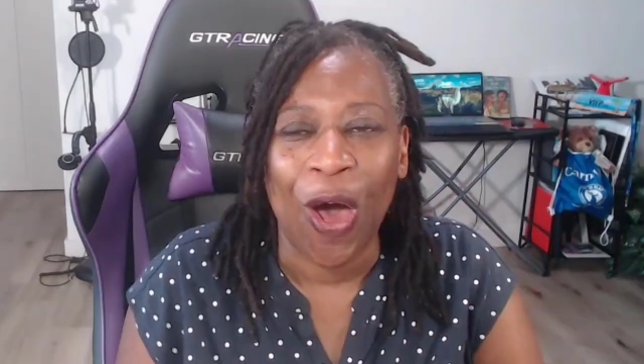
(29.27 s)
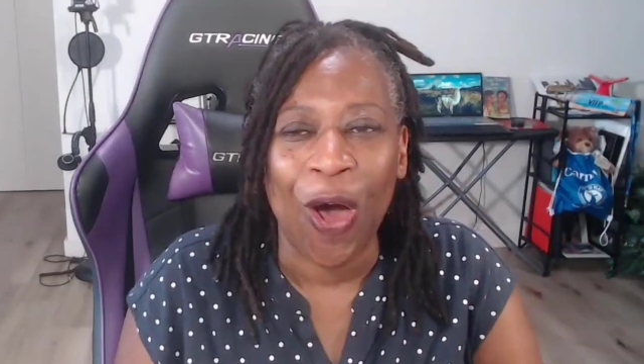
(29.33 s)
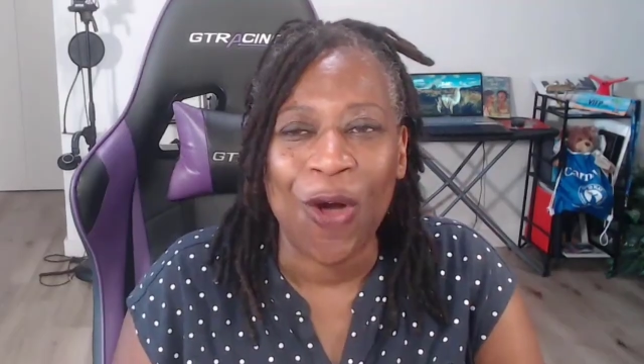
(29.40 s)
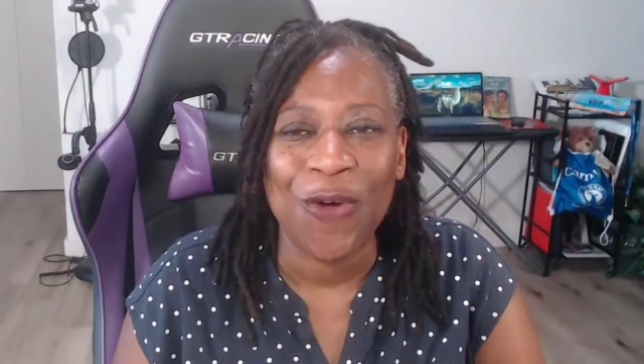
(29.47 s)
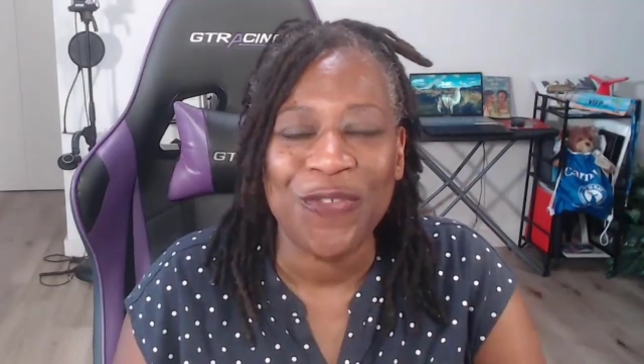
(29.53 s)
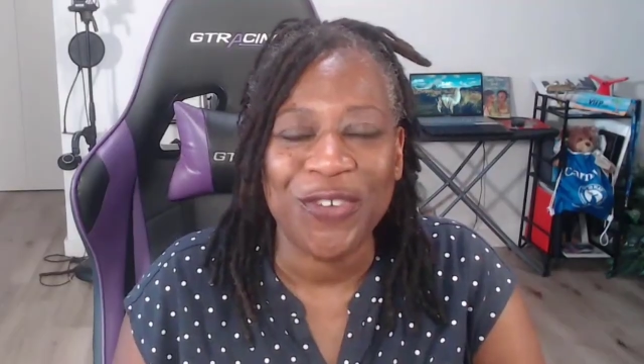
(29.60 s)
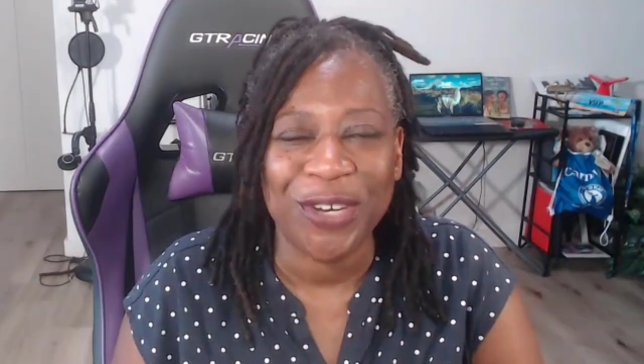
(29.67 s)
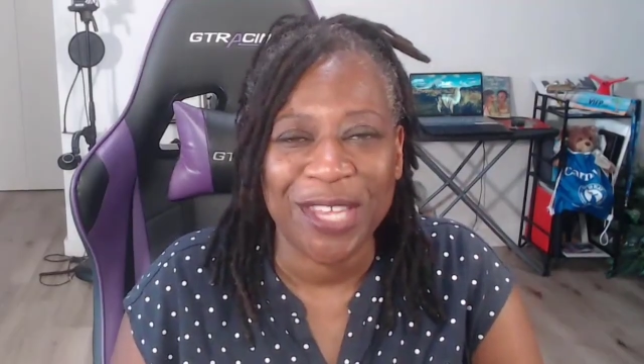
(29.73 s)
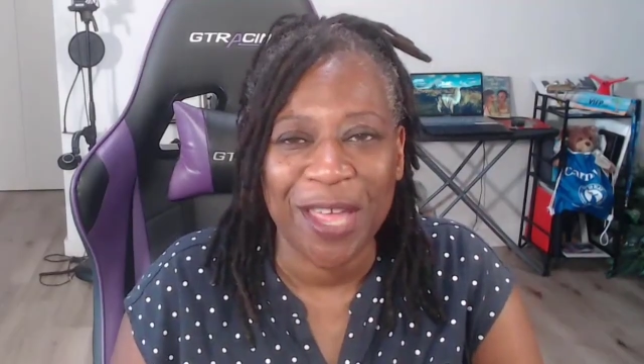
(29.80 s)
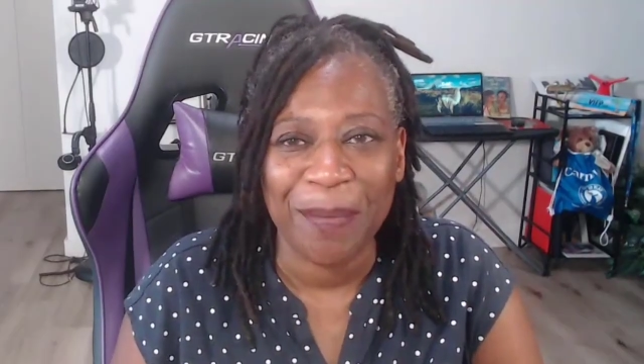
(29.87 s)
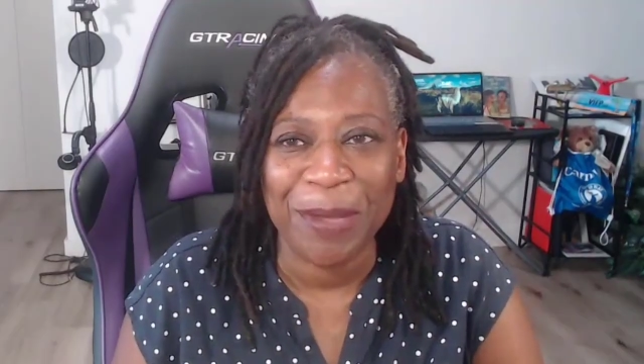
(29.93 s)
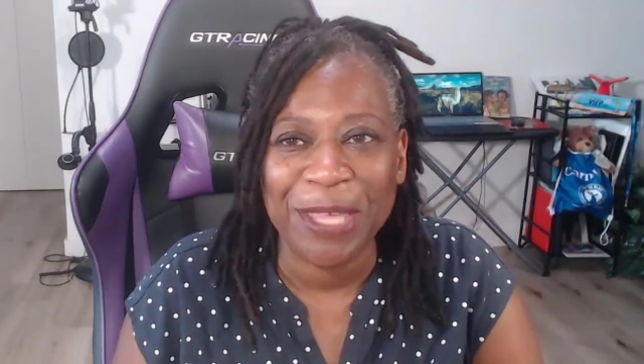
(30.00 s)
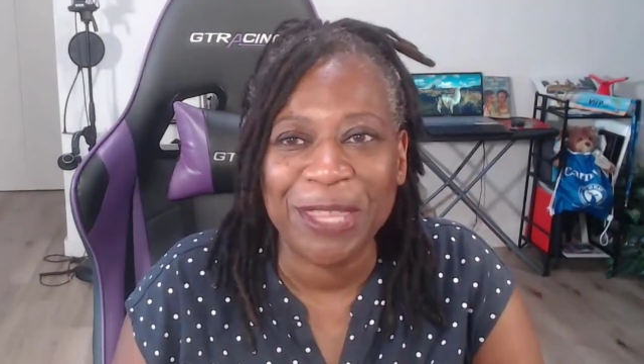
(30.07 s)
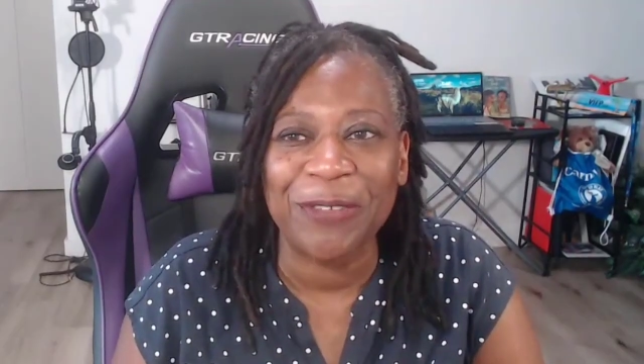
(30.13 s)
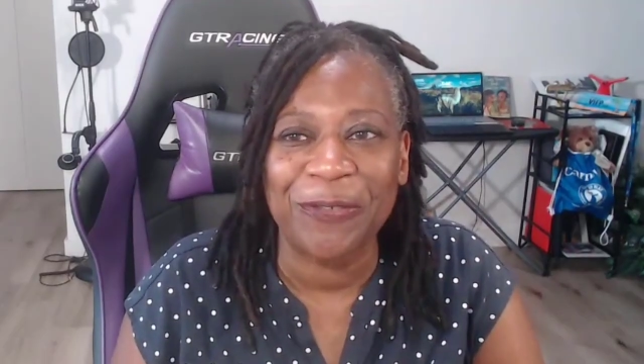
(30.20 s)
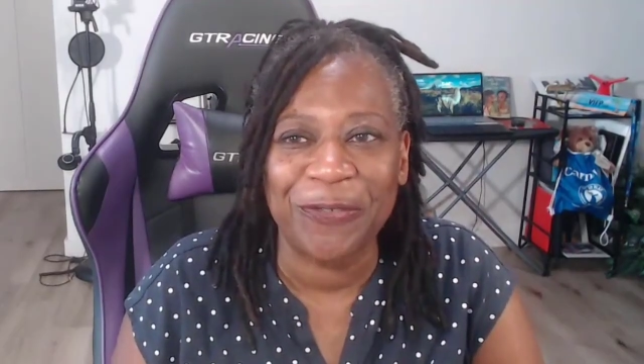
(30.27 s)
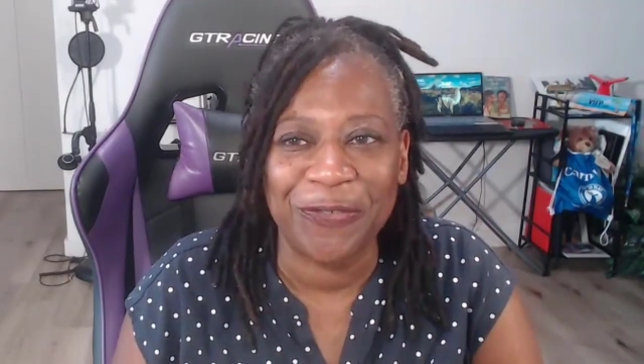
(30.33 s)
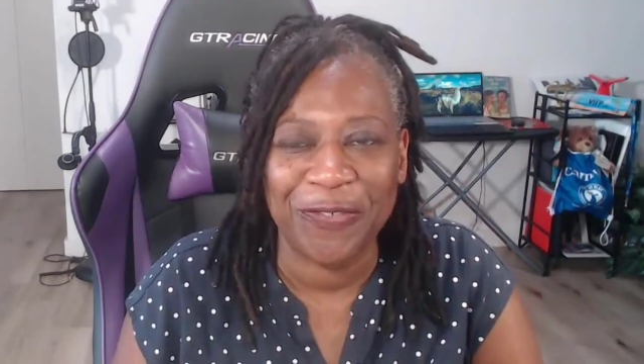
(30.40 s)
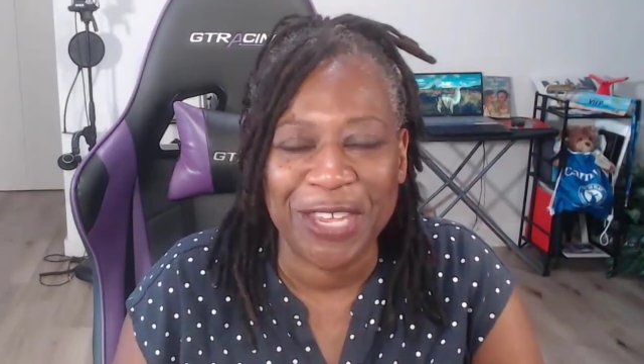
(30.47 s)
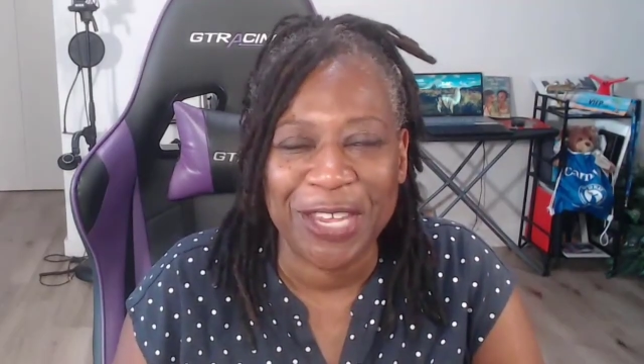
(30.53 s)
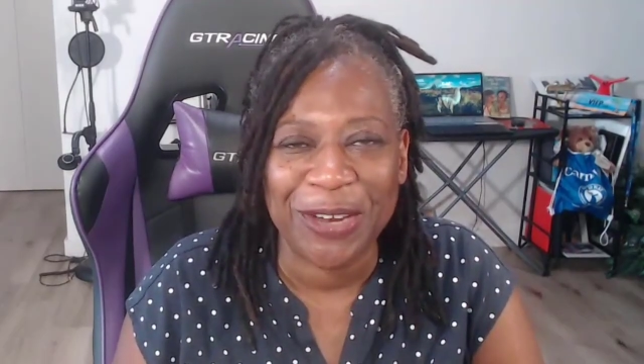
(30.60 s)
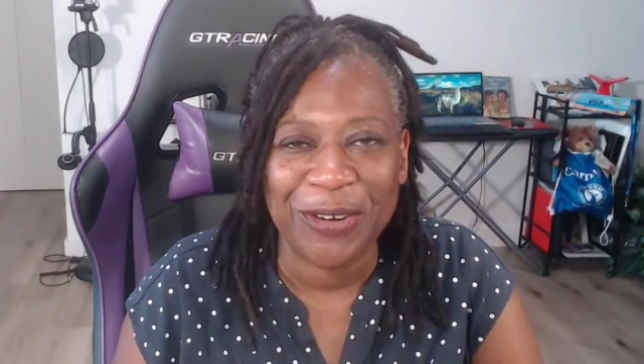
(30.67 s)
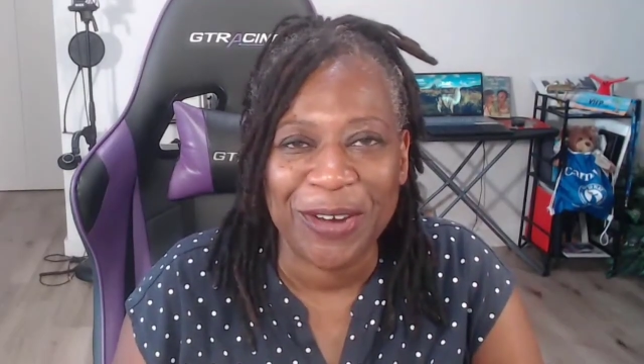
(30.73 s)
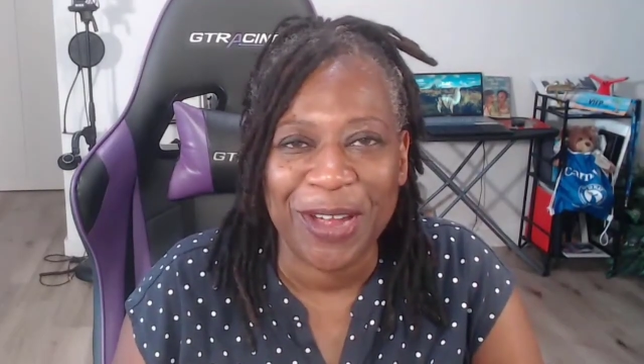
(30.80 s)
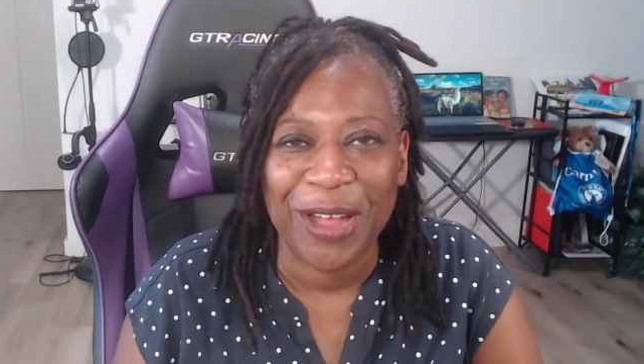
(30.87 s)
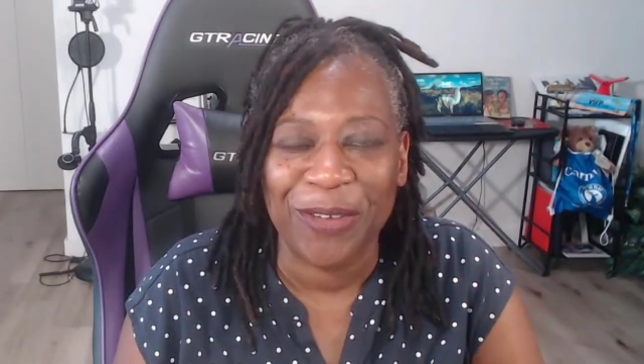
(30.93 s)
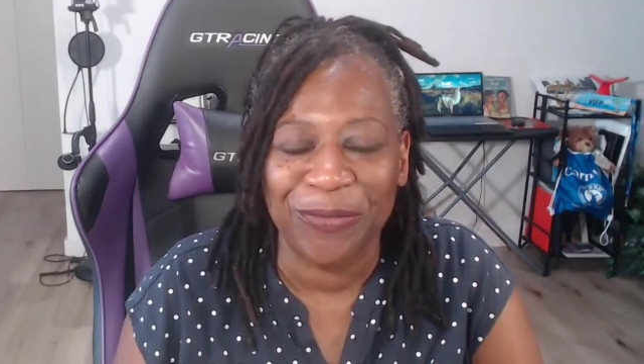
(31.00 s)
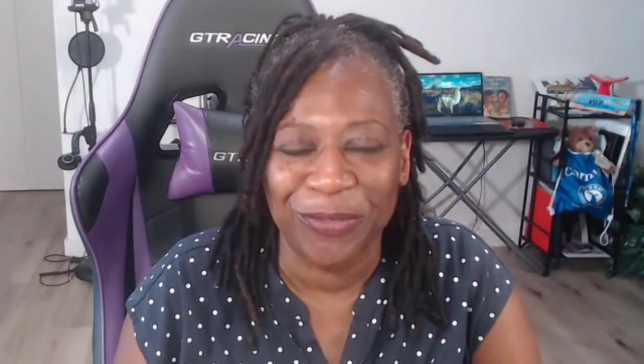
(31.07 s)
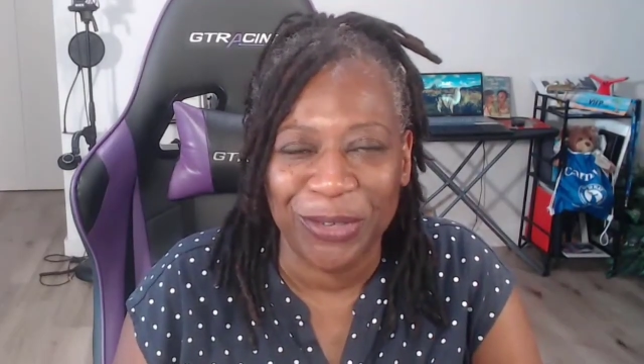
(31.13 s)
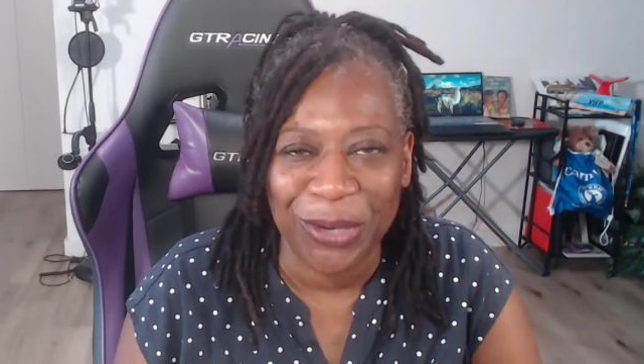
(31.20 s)
overcoming the fear
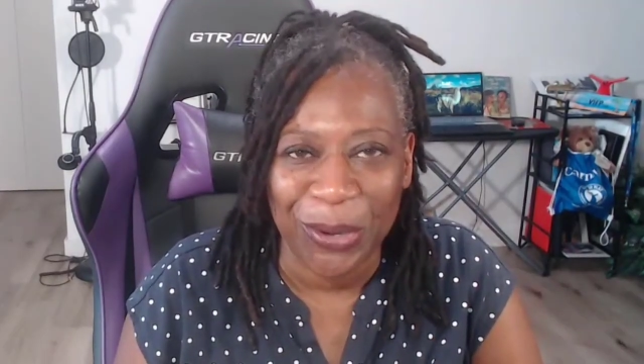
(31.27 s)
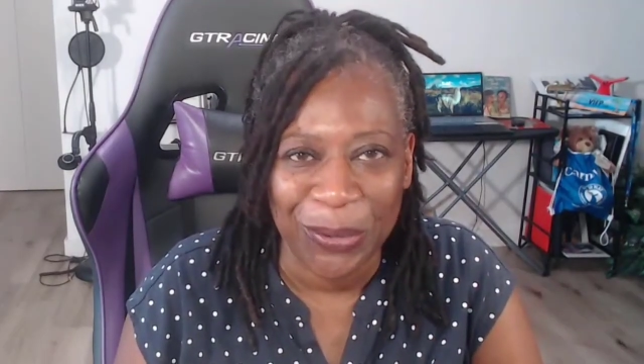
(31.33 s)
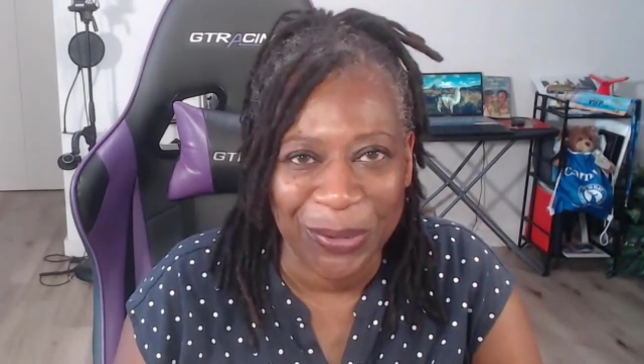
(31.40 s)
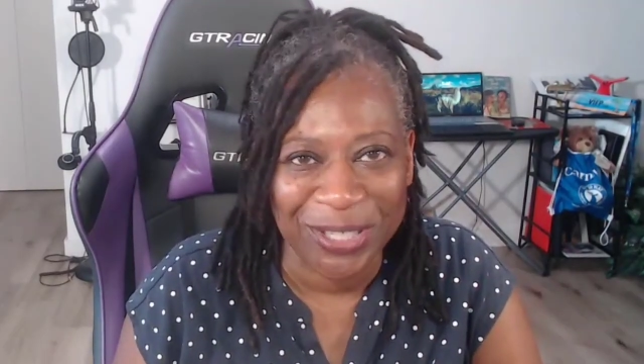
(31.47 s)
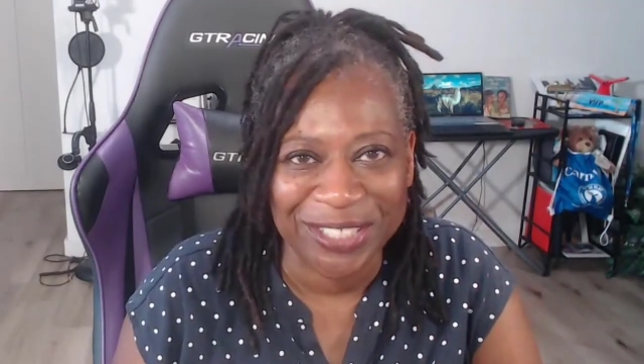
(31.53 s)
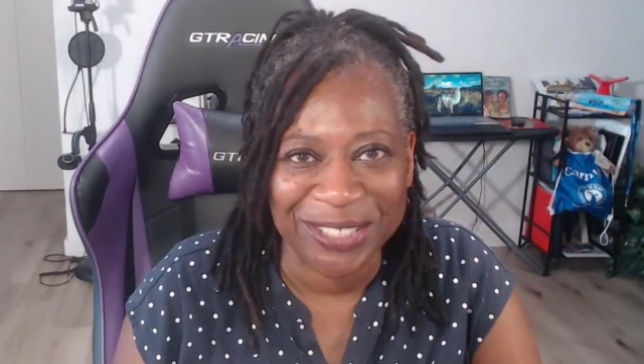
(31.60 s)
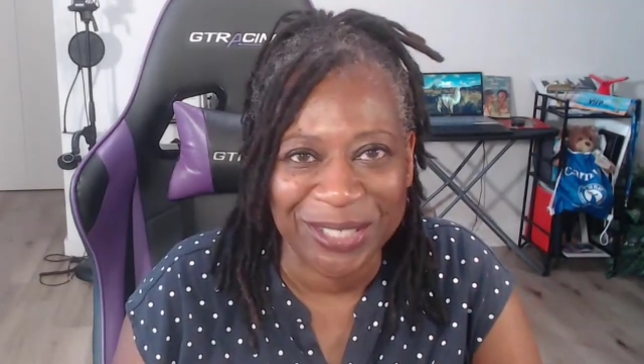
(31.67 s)
of going